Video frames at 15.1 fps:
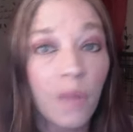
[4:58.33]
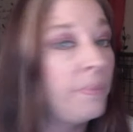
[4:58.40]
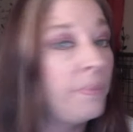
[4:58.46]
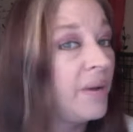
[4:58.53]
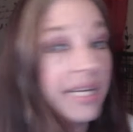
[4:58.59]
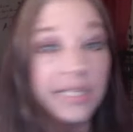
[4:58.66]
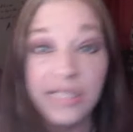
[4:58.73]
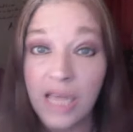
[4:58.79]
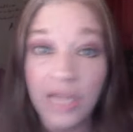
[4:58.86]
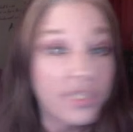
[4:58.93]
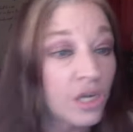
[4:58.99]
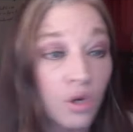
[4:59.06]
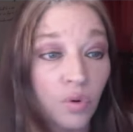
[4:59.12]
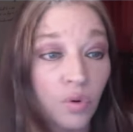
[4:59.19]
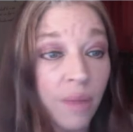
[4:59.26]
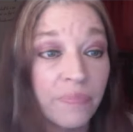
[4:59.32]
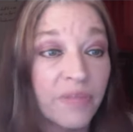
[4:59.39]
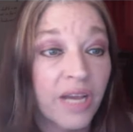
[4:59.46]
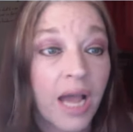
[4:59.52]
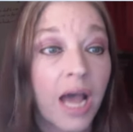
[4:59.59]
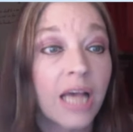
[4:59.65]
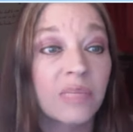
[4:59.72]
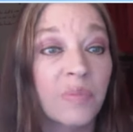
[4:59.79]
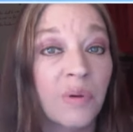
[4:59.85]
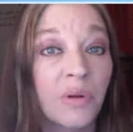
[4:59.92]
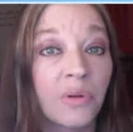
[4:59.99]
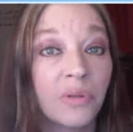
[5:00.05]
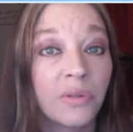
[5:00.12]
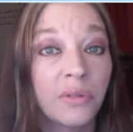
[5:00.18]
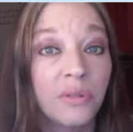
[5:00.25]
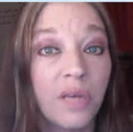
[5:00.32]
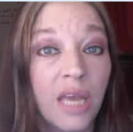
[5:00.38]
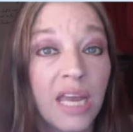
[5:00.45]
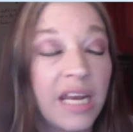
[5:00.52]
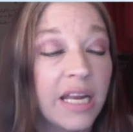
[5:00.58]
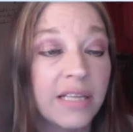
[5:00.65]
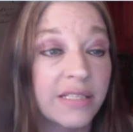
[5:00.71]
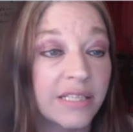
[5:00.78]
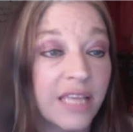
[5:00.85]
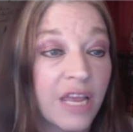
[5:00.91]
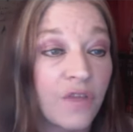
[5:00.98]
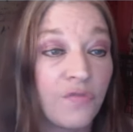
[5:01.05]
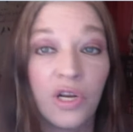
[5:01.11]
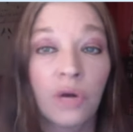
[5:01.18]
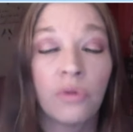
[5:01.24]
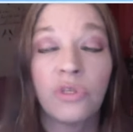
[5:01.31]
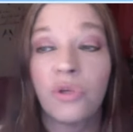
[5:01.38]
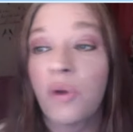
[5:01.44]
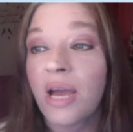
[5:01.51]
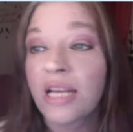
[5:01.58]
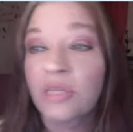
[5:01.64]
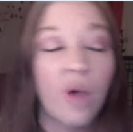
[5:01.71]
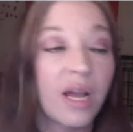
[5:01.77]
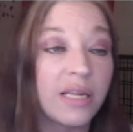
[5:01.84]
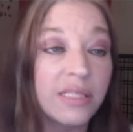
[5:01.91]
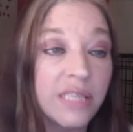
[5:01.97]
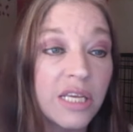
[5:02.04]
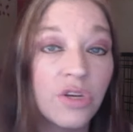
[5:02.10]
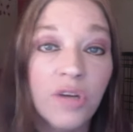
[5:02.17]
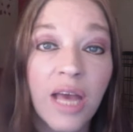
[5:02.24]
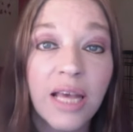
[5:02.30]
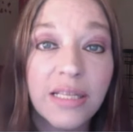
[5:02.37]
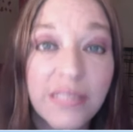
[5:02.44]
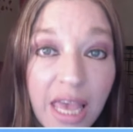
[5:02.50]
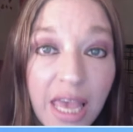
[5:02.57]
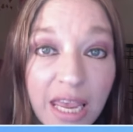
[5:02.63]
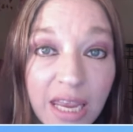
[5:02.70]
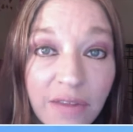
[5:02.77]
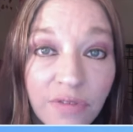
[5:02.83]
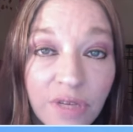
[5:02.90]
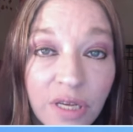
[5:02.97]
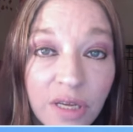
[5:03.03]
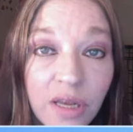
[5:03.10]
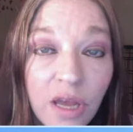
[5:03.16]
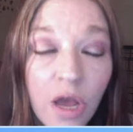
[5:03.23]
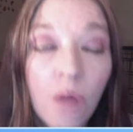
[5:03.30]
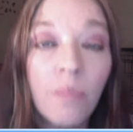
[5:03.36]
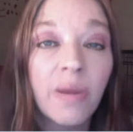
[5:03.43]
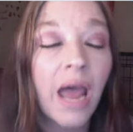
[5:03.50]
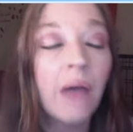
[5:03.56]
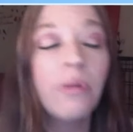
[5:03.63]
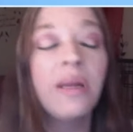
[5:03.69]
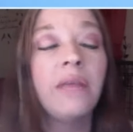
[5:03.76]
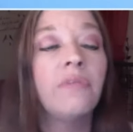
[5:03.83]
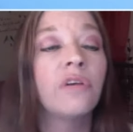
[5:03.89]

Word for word: But he doesn't corrupt the gospel. He doesn't say if you don't do X, Y, and Z, you're not saved. But I would even